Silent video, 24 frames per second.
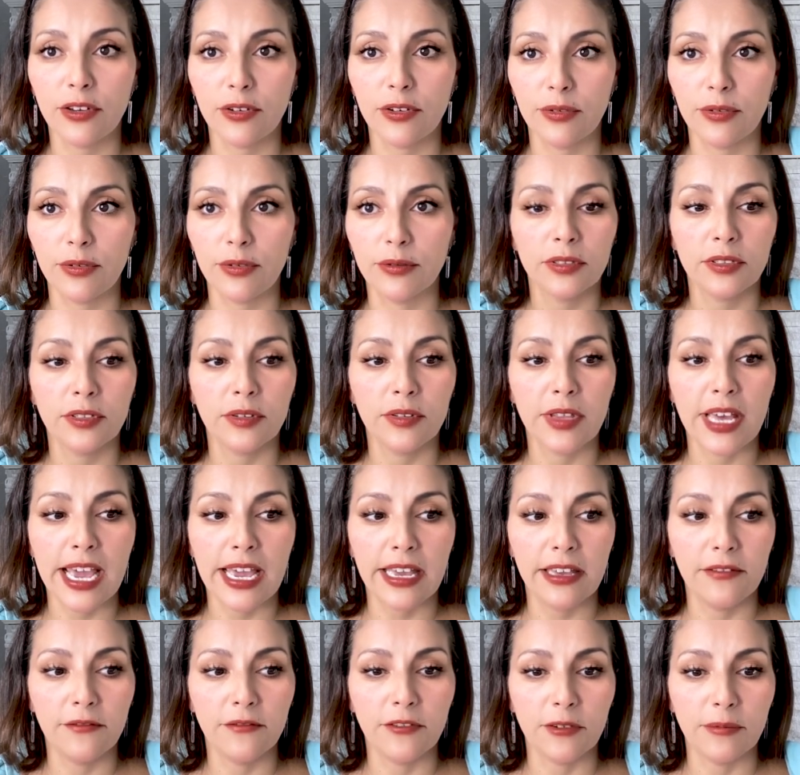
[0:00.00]
you to that
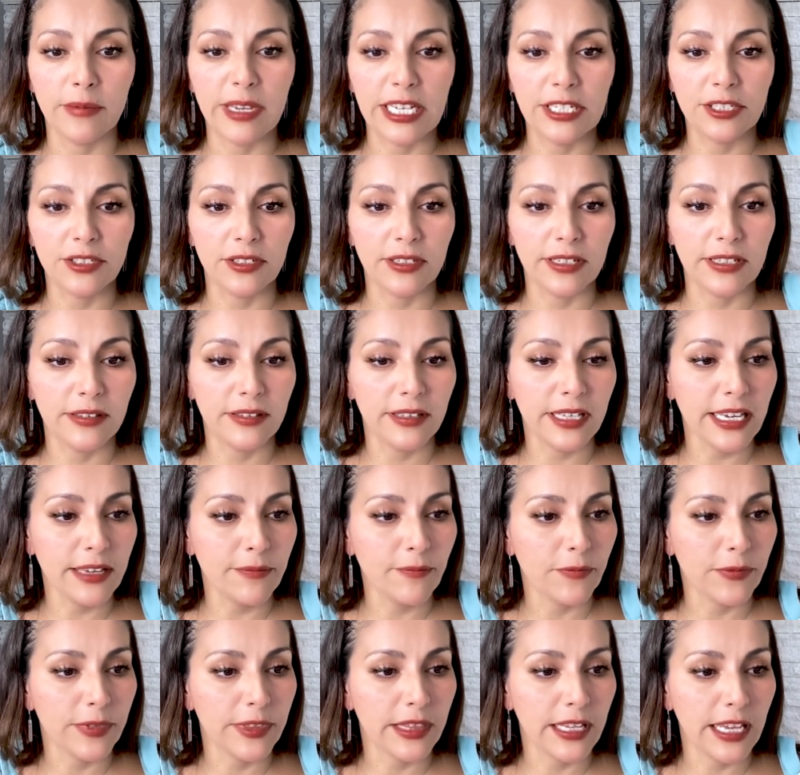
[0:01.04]
information. And see,
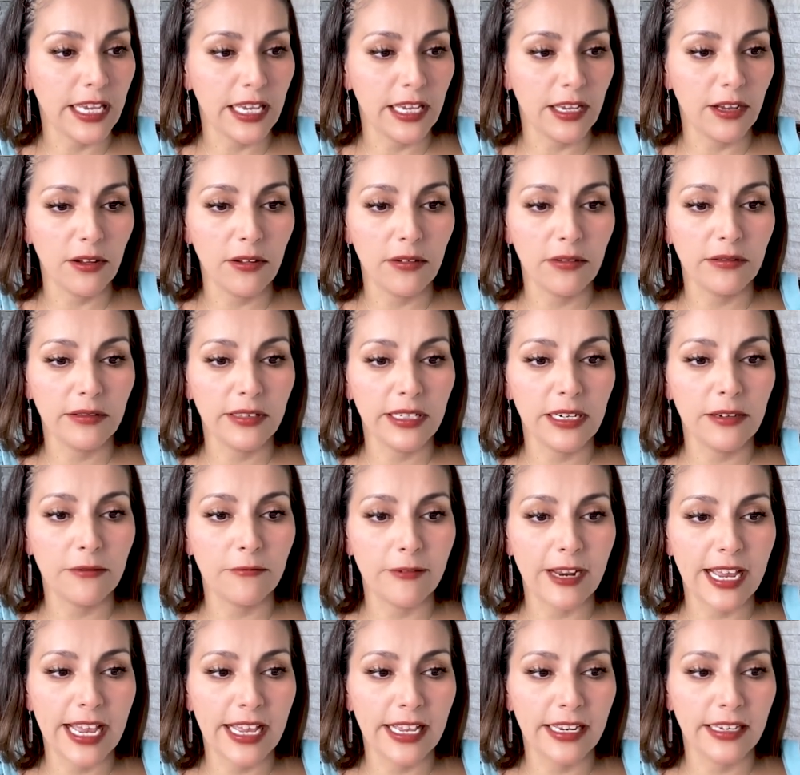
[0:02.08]
they only
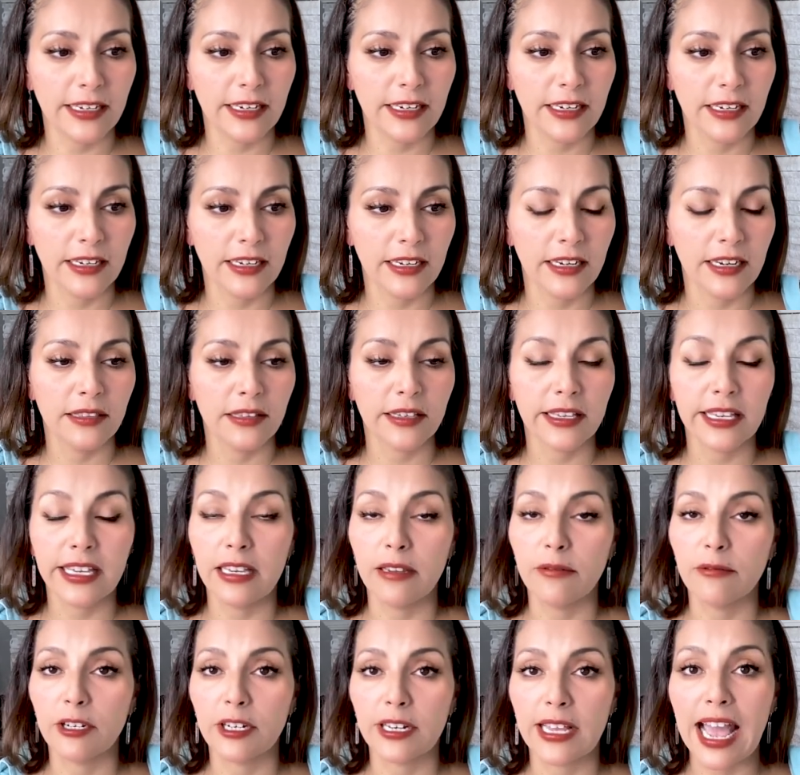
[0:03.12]
ran the
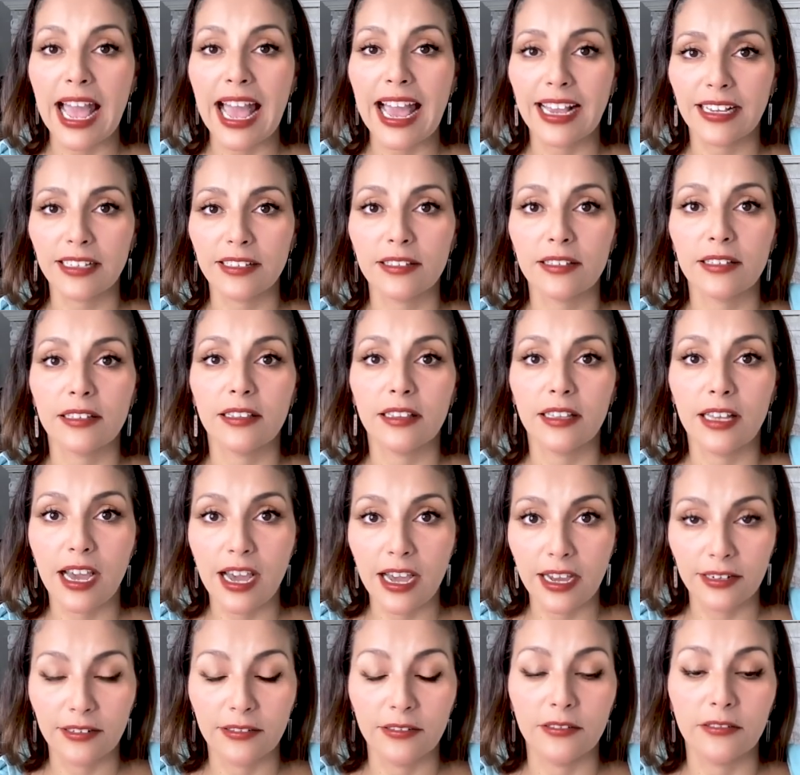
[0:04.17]
keyword
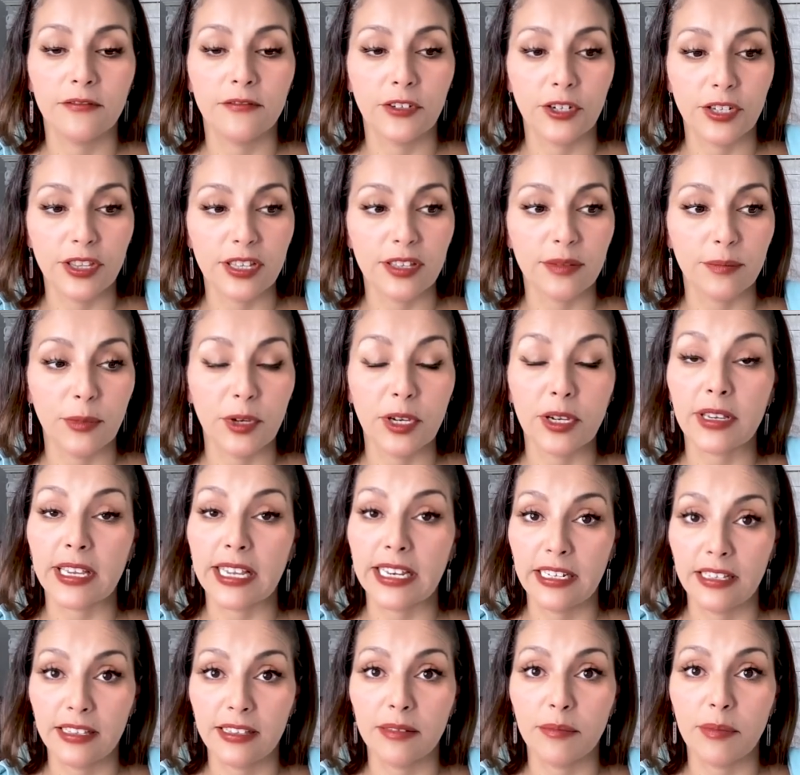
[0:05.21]
axolotl for this book,
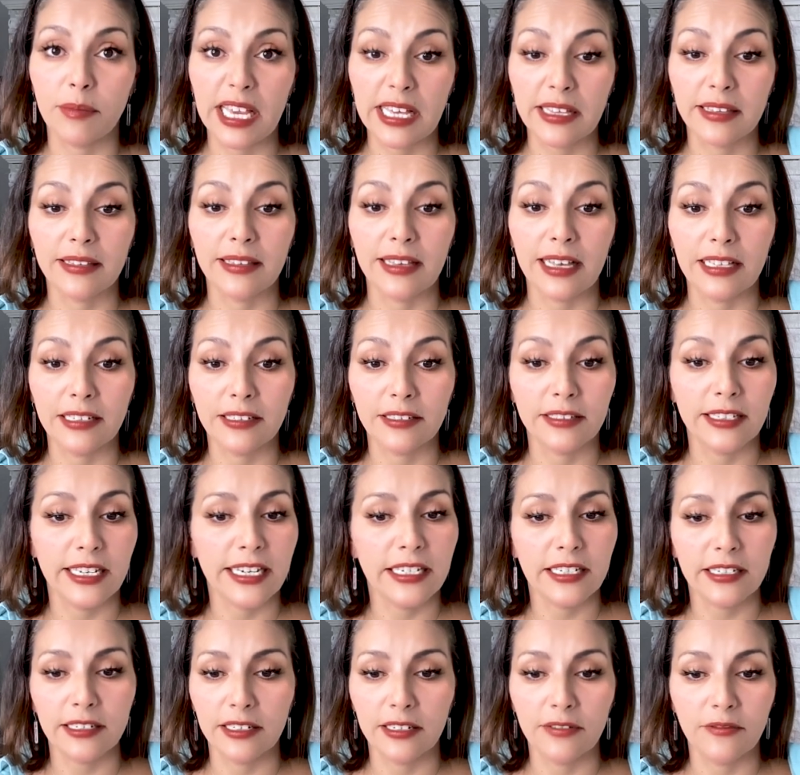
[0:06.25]
and it's a bestseller. They
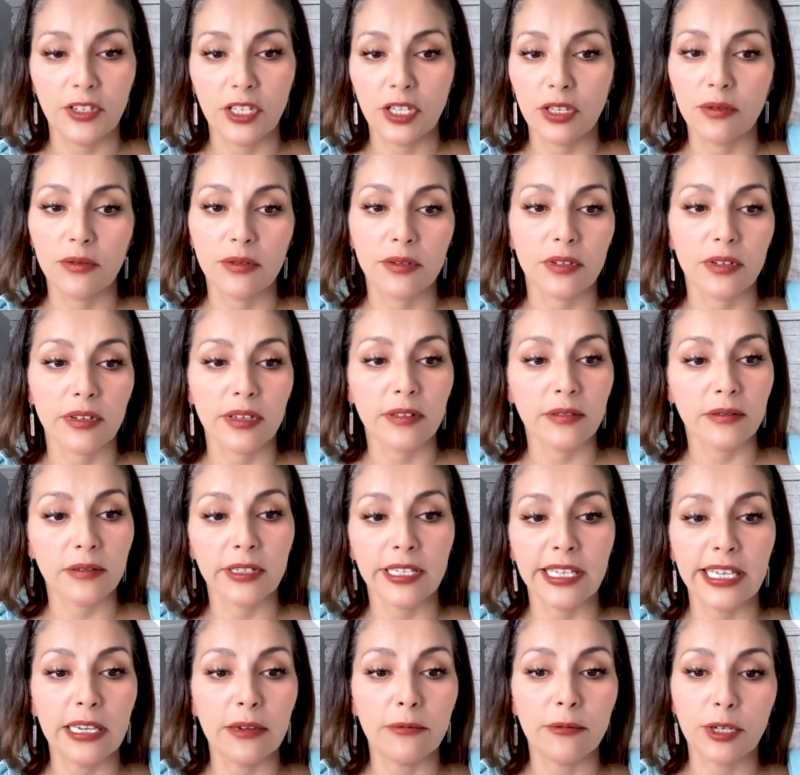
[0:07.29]
didn't even use a
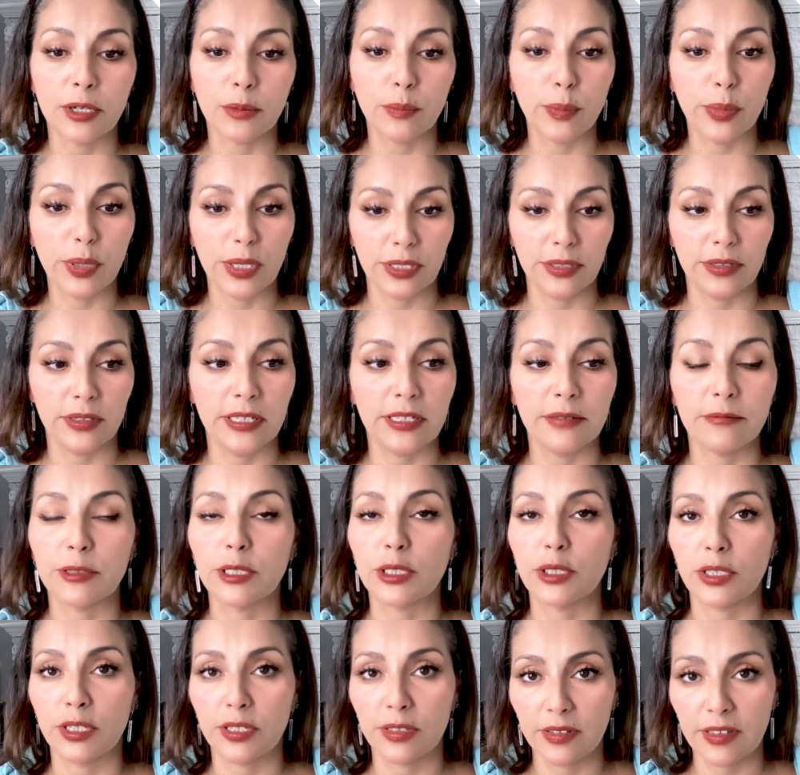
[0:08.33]
keyword book. It
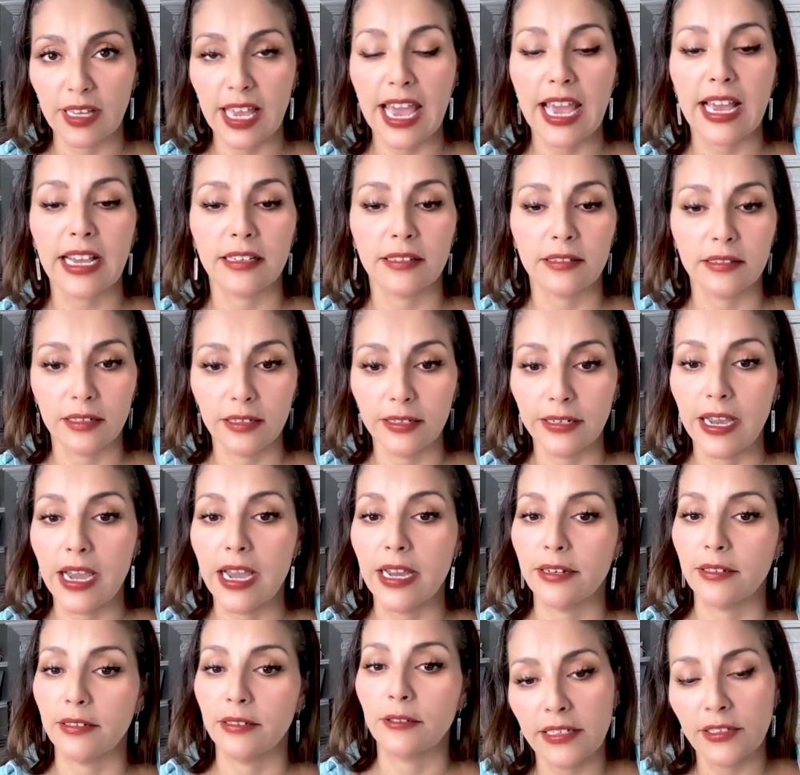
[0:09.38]
was just
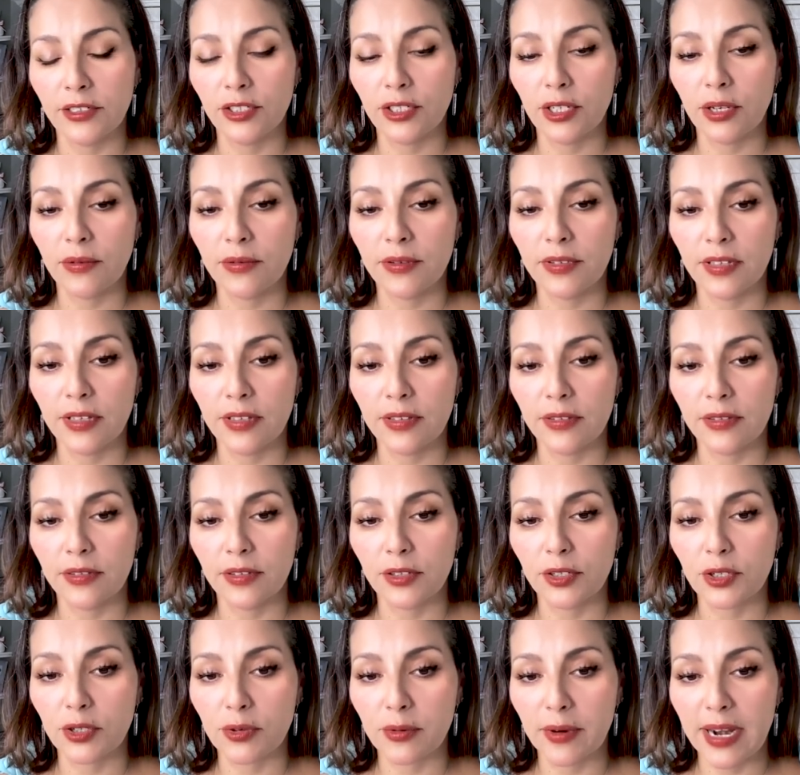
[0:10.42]
axolotl. It shows us
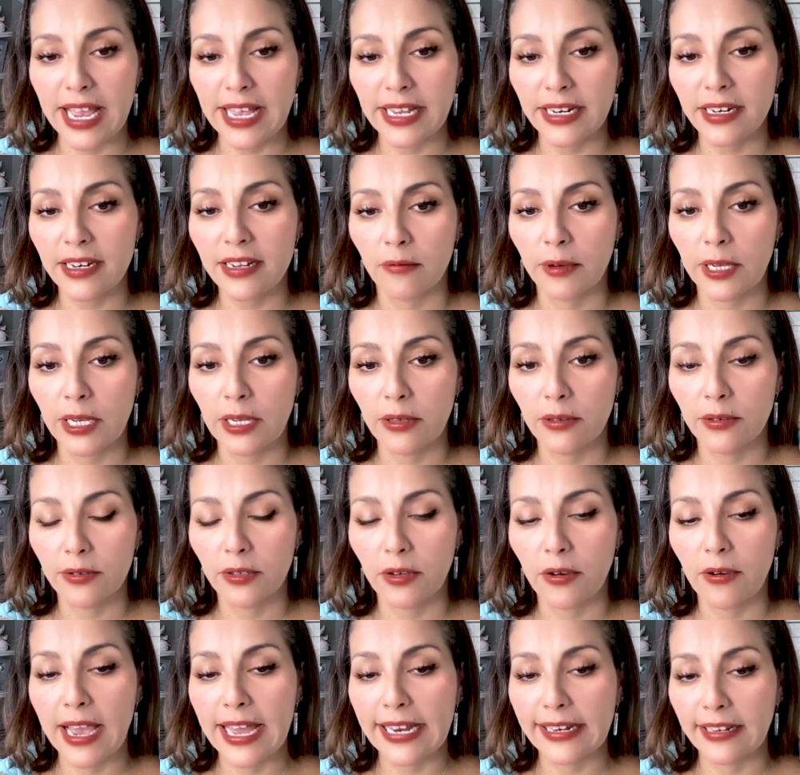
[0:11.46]
the trend. We
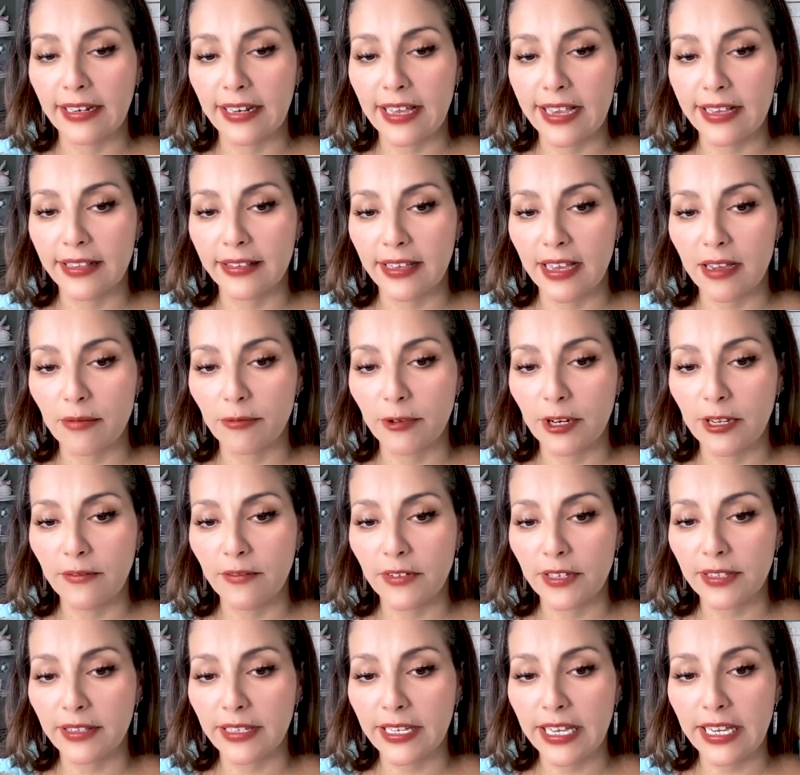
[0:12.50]
also analyzed that
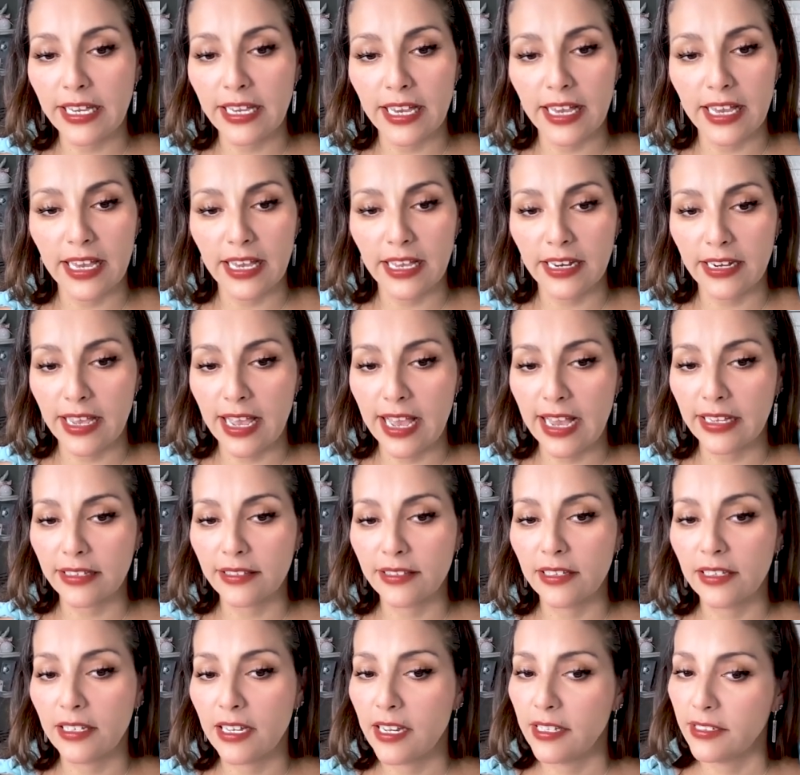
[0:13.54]
previously, and
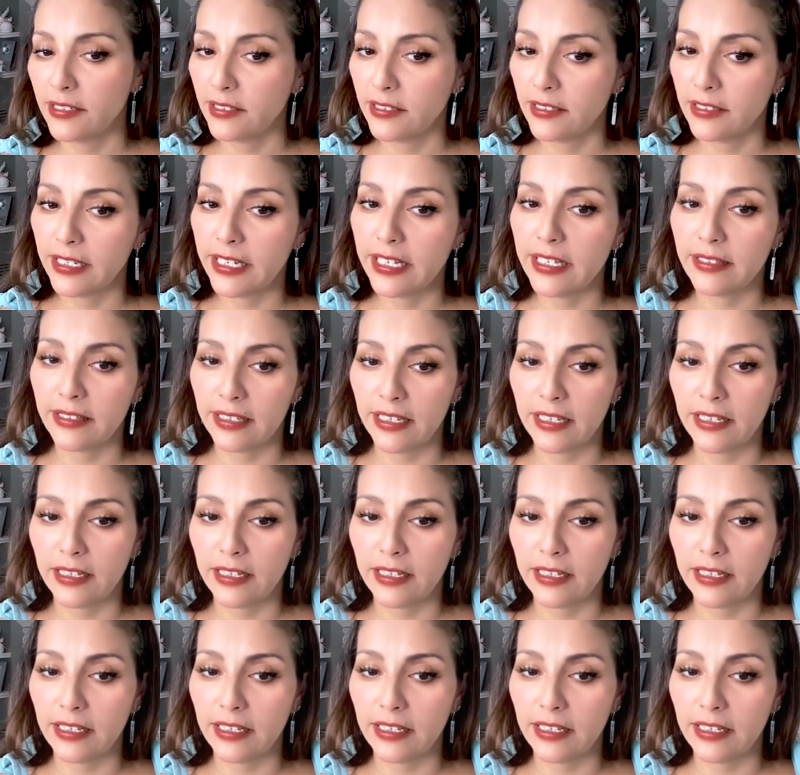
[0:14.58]
axolotl is